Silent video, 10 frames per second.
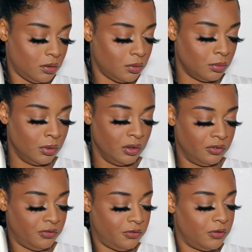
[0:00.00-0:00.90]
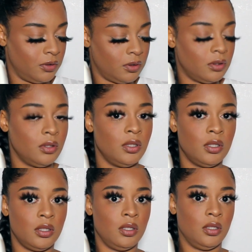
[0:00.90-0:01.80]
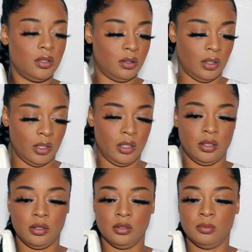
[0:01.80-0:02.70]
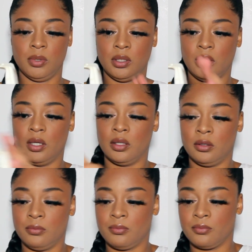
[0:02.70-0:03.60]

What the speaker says: with the hair a little bit again.